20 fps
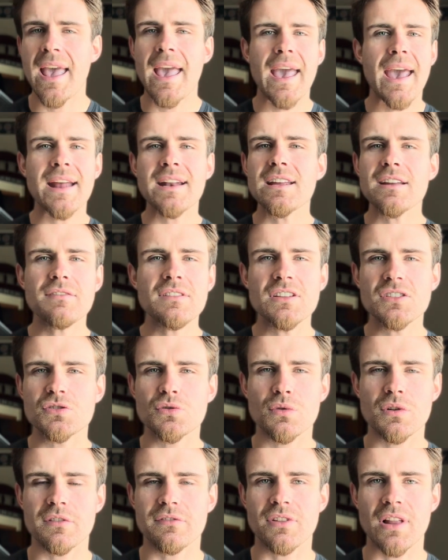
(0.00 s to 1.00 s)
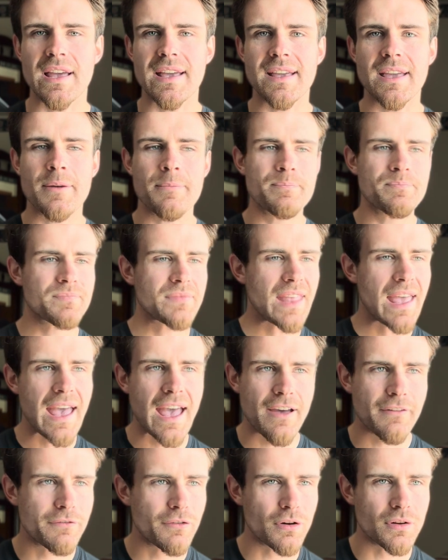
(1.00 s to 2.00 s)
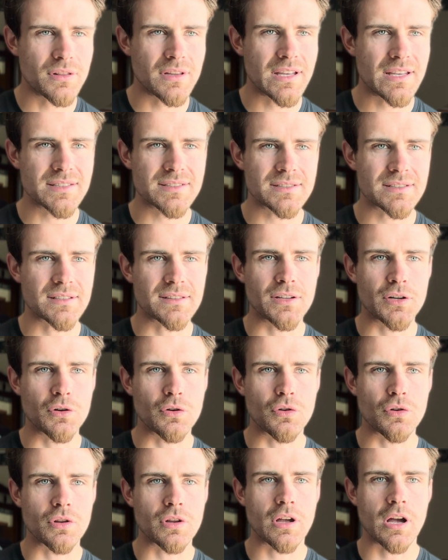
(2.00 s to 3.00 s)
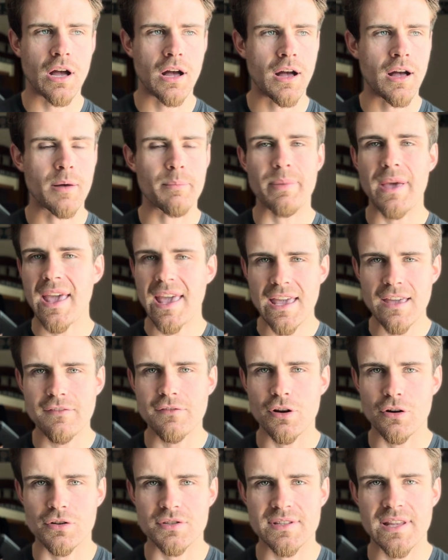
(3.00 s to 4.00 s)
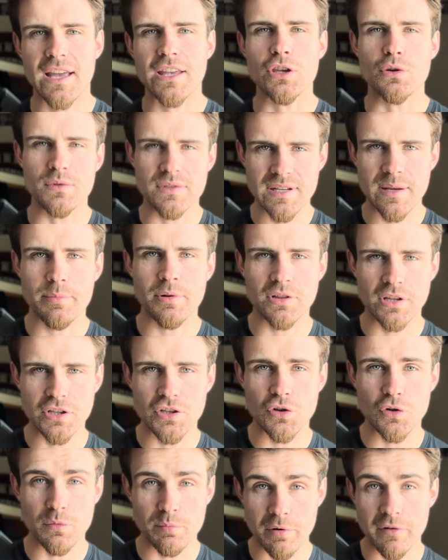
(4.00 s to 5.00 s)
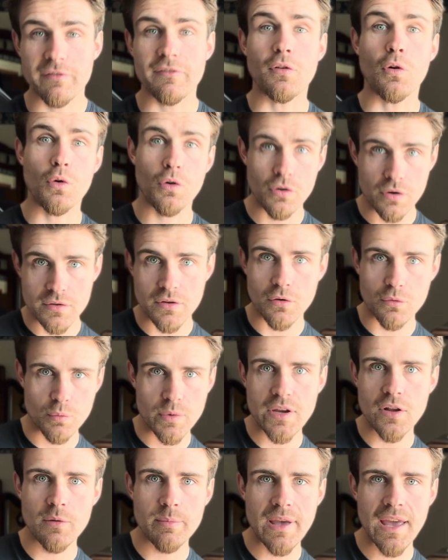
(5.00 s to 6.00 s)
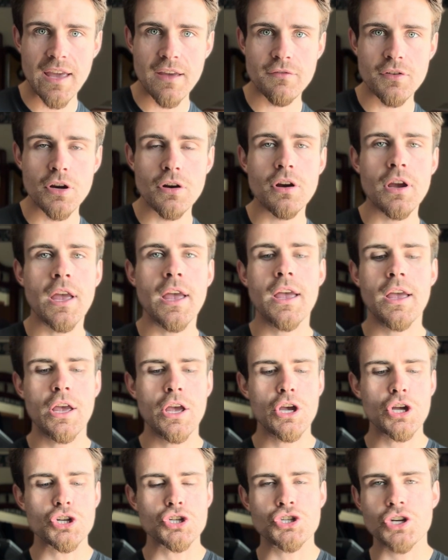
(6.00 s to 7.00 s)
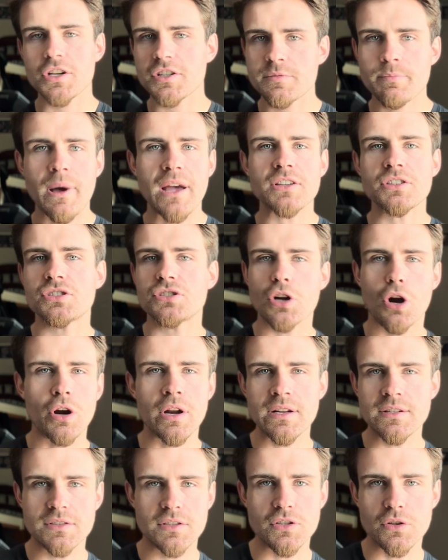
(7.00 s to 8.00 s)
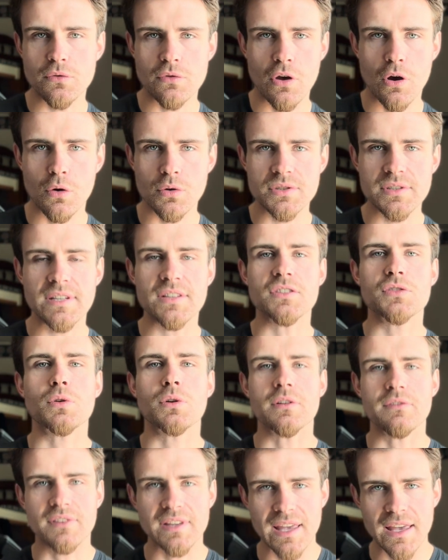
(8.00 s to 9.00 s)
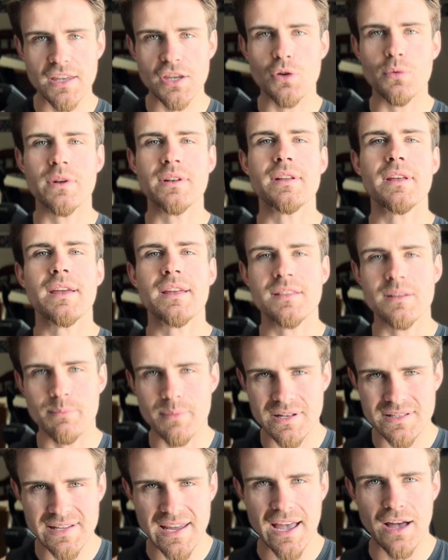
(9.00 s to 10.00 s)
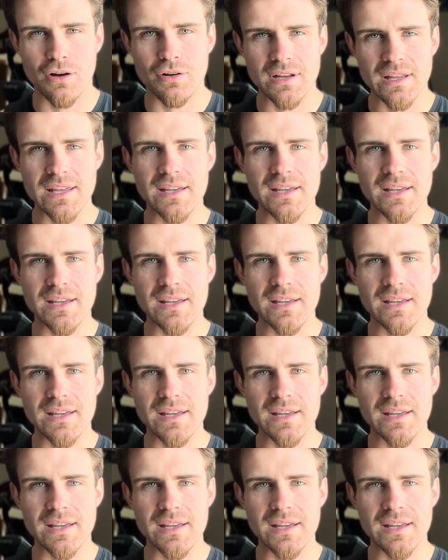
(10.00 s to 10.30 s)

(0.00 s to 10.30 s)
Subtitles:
Any of these sort of like effortless little behaviors that you would typically do before the real behavior, just by starting to do those can sort of get you in the mentality.